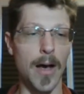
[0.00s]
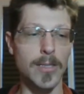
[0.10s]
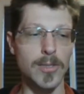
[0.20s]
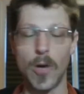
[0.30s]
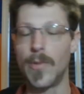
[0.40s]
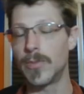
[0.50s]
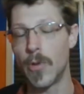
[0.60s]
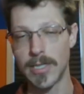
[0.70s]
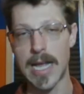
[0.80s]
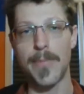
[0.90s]
So much
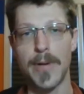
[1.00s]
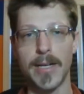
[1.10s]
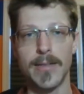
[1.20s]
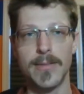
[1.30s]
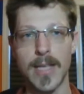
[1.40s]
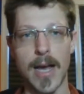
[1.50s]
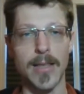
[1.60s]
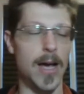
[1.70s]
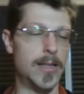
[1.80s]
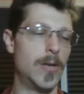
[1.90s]
more is happening than I
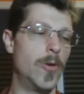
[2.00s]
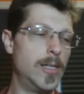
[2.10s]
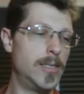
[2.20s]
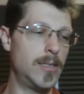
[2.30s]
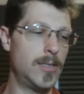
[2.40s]
thought there was.